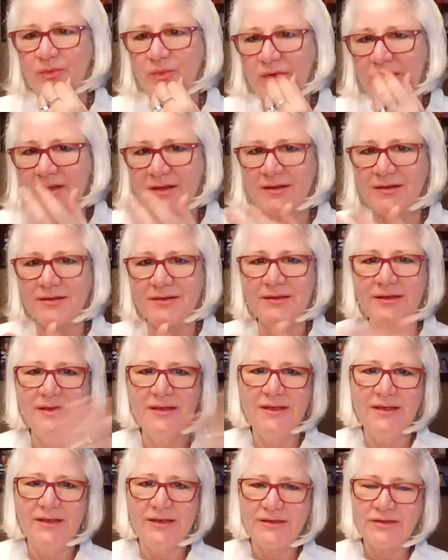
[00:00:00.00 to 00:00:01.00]
will
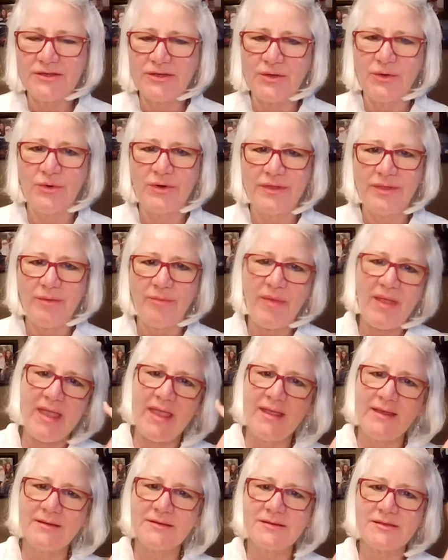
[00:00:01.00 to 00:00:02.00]
to go to the
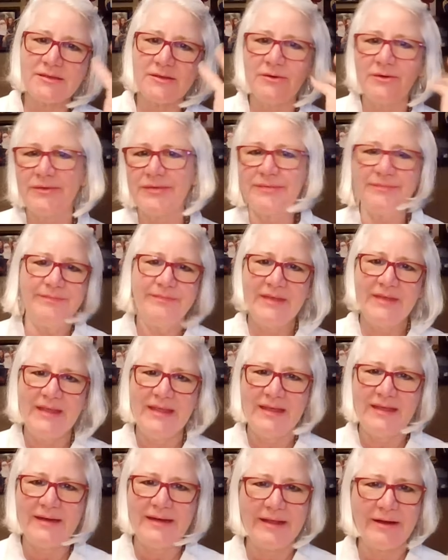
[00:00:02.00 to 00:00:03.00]
bank so
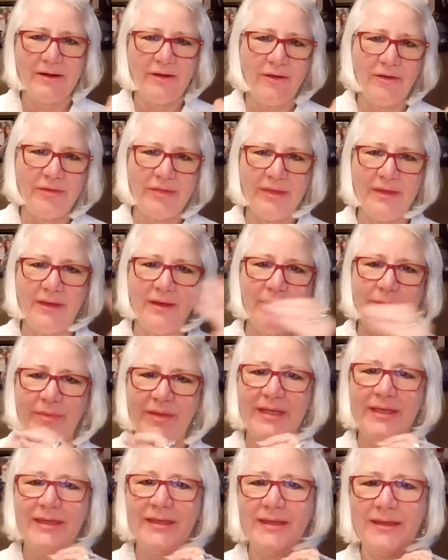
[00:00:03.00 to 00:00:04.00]
he could get all the
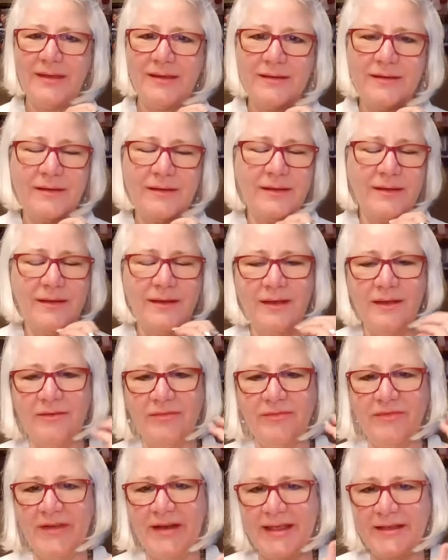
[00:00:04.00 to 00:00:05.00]
banking
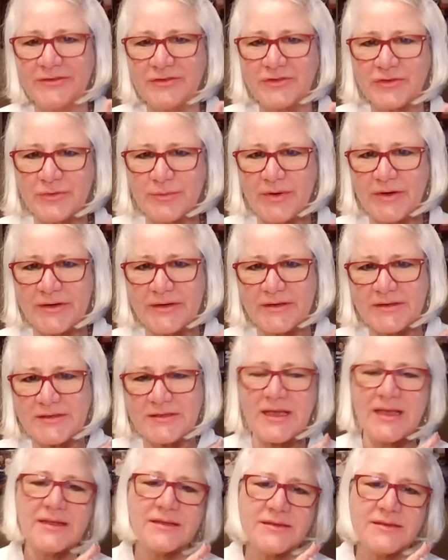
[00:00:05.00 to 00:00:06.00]
financial part
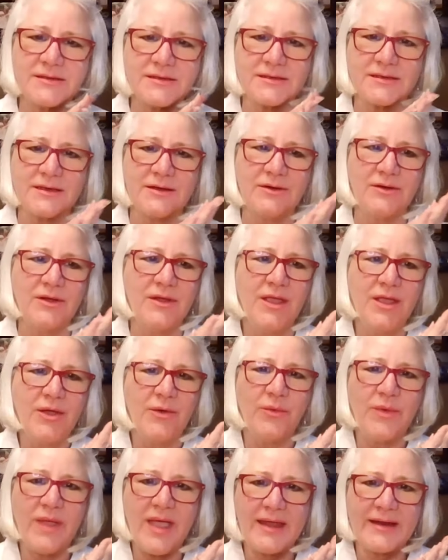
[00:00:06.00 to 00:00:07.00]
done. So
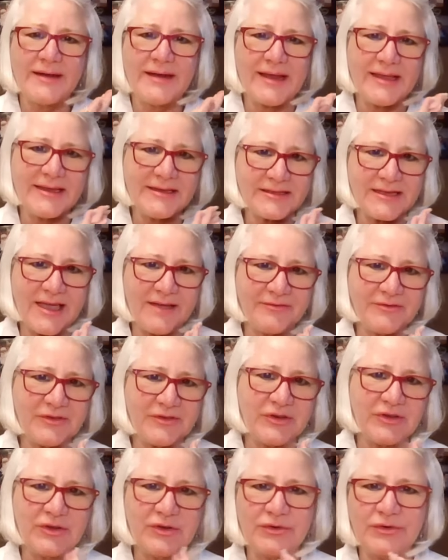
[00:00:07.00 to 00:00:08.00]
we had a nice
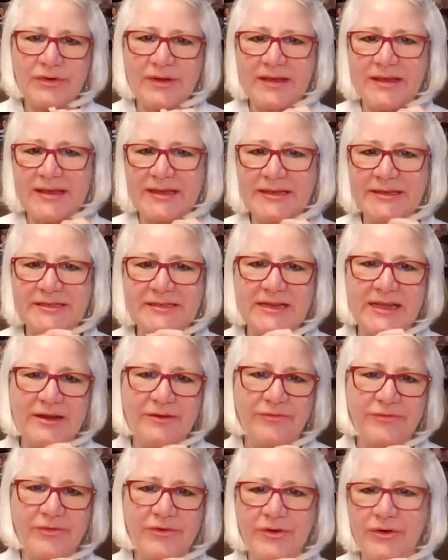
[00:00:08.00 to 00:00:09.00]
afternoon. He
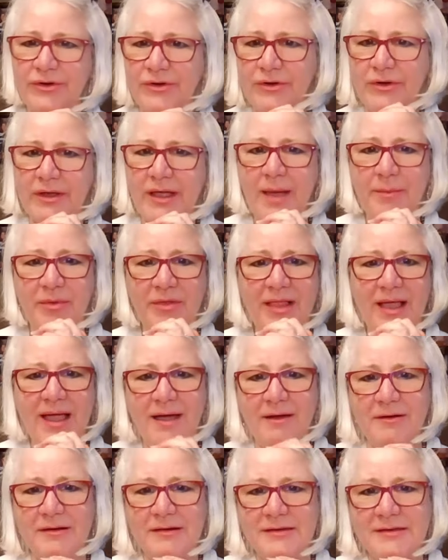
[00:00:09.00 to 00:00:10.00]
stayed for a couple
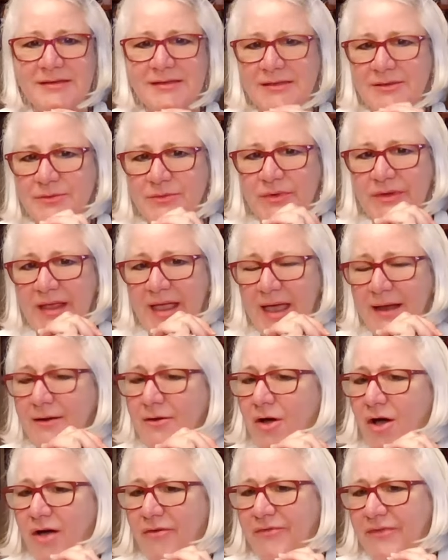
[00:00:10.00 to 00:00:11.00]
hours and we had
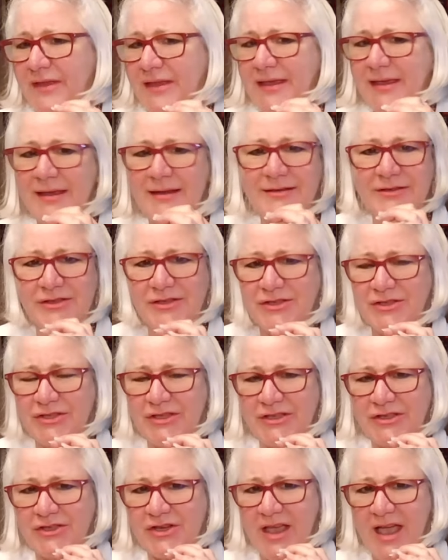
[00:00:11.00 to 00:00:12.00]
coffee and just
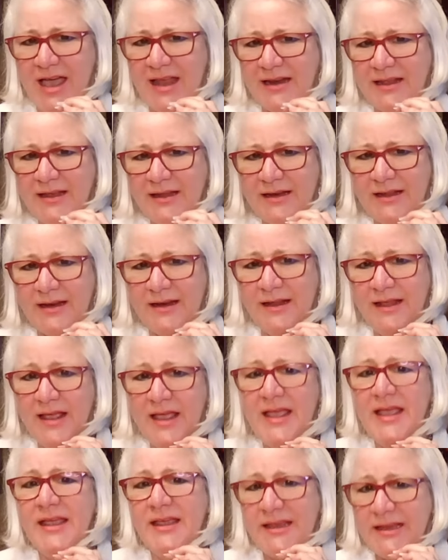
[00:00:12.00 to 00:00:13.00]
chit-chatted, and
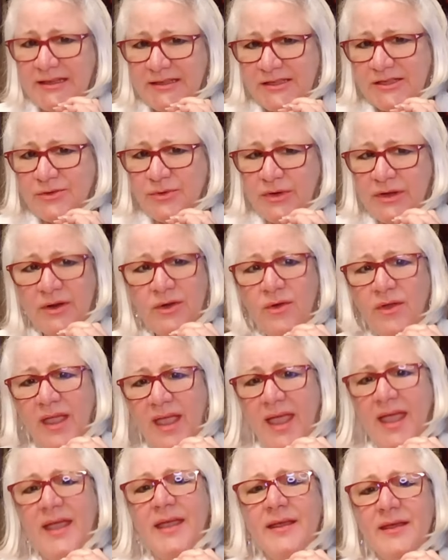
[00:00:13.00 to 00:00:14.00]
he's doing
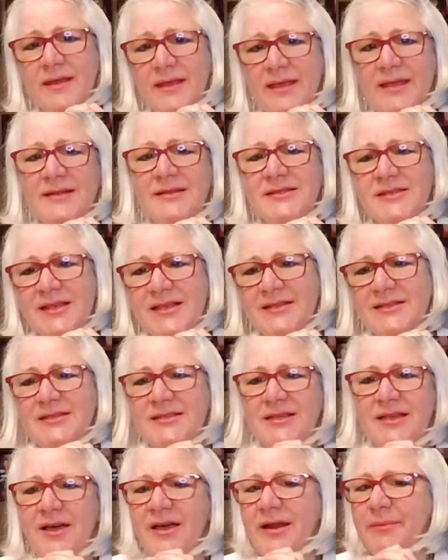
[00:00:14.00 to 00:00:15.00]
okay. It's
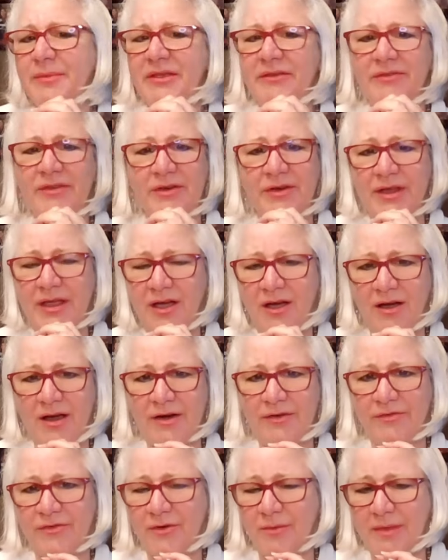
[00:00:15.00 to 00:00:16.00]
got to be very
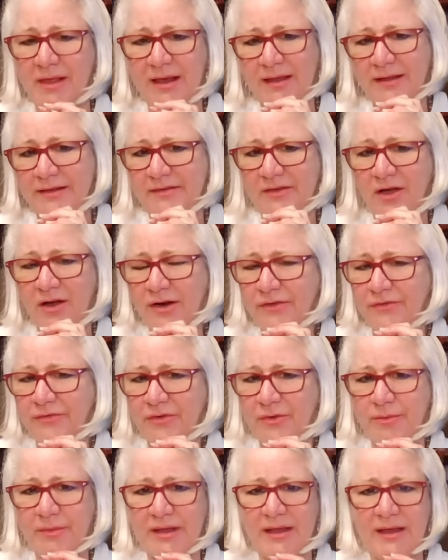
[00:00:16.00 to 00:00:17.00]
hard for him. Like, it's hard
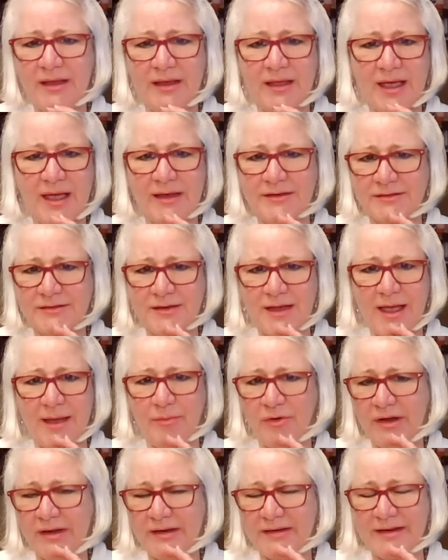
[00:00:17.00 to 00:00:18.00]
for me. I
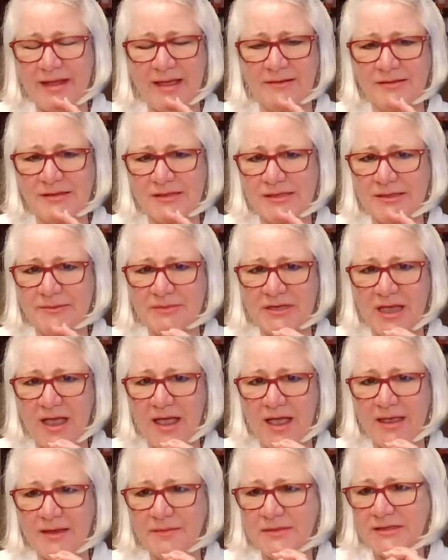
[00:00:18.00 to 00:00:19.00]
break down
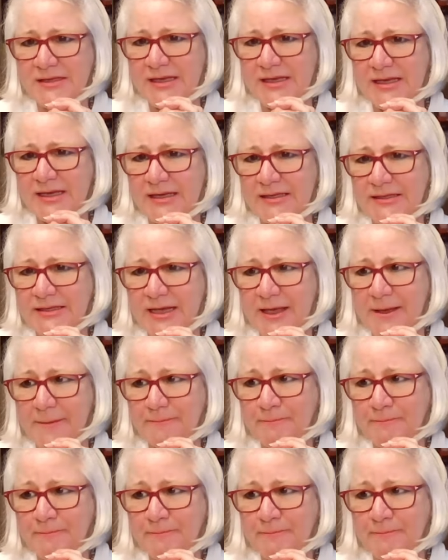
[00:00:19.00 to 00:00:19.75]
sometimes, and